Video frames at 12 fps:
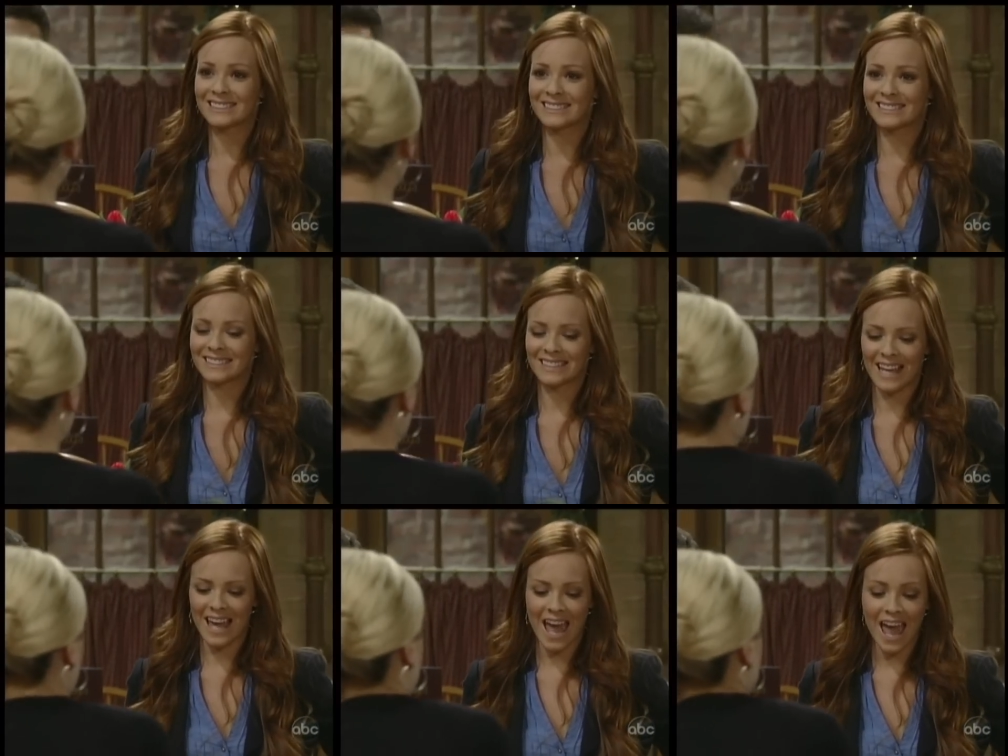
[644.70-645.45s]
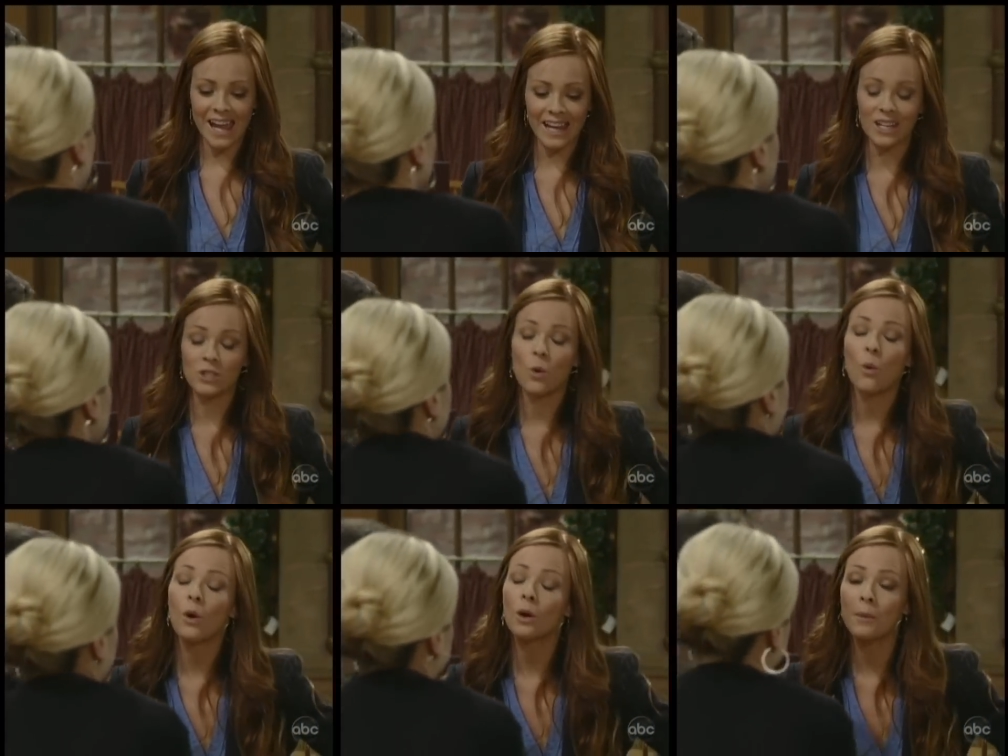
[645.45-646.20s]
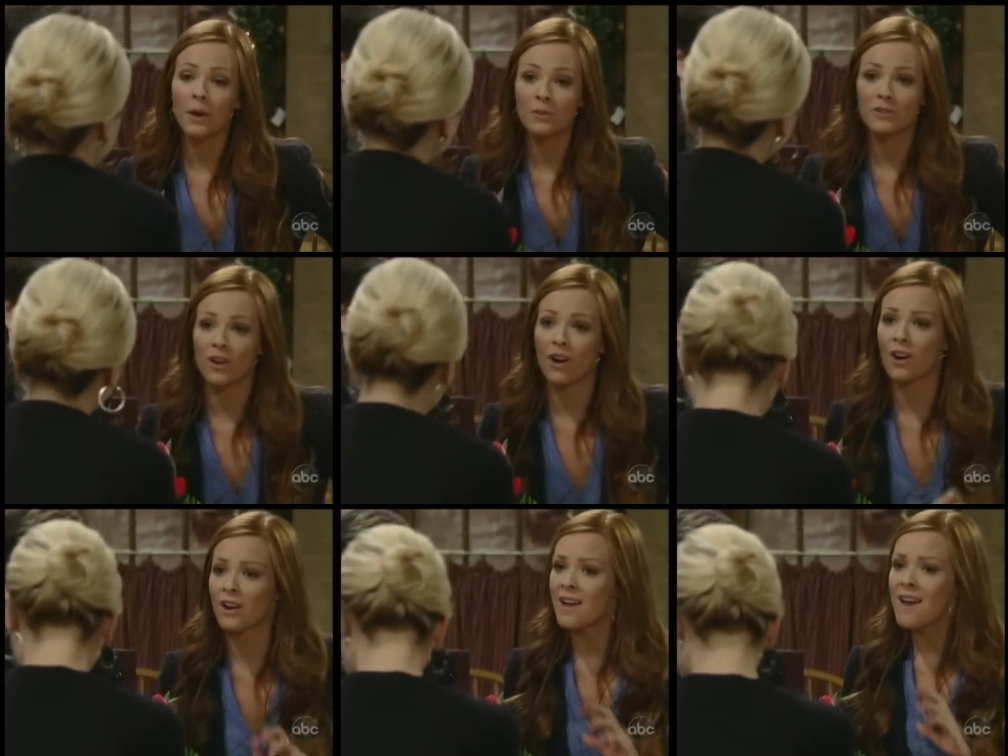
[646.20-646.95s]
Uh, and hormones
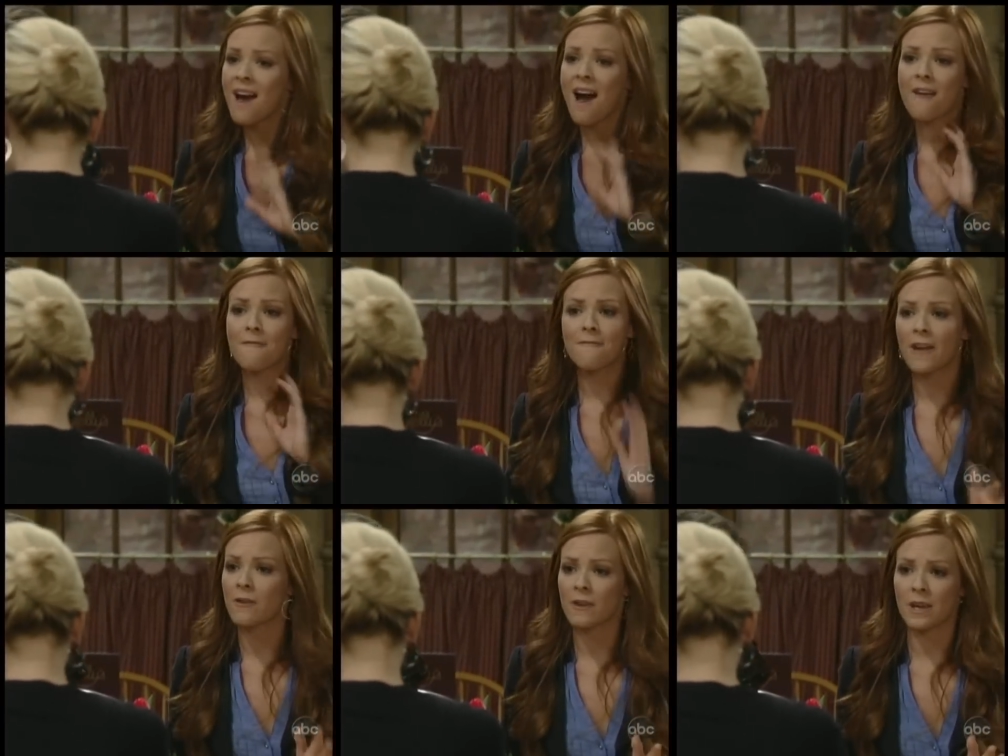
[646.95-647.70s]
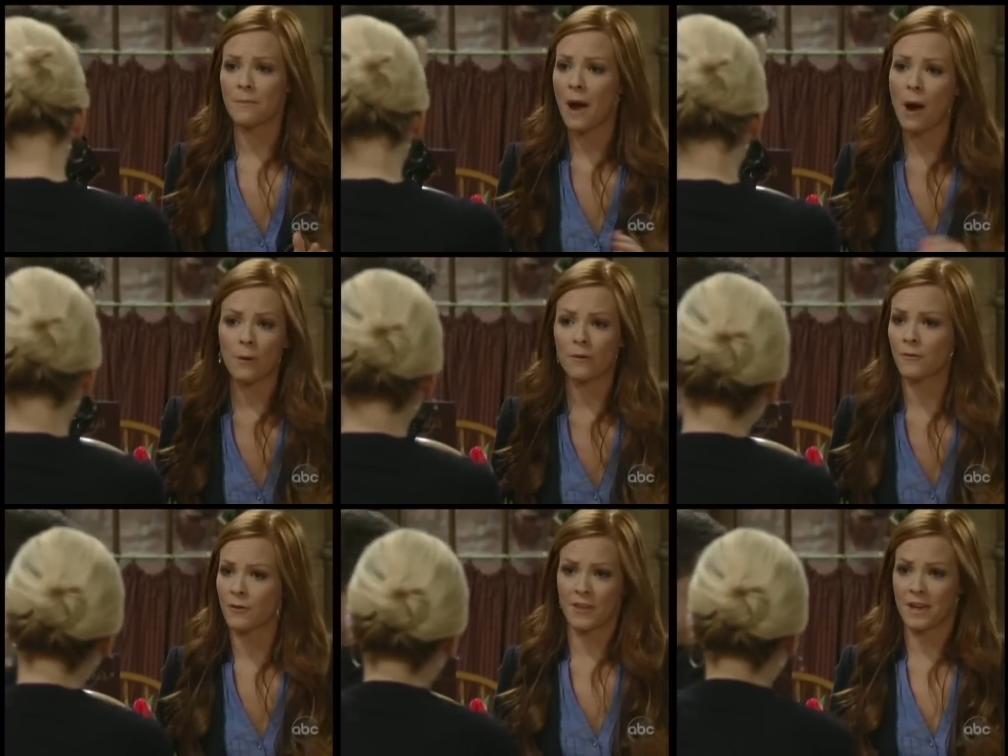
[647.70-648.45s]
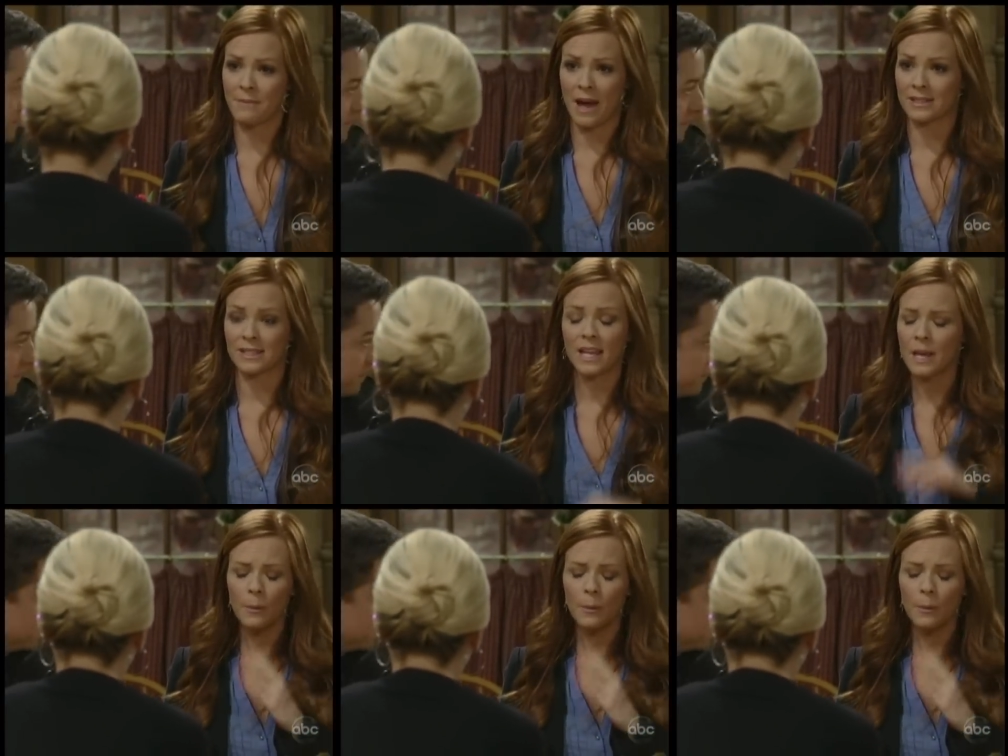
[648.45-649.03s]
are a very powerful thing, Maxie.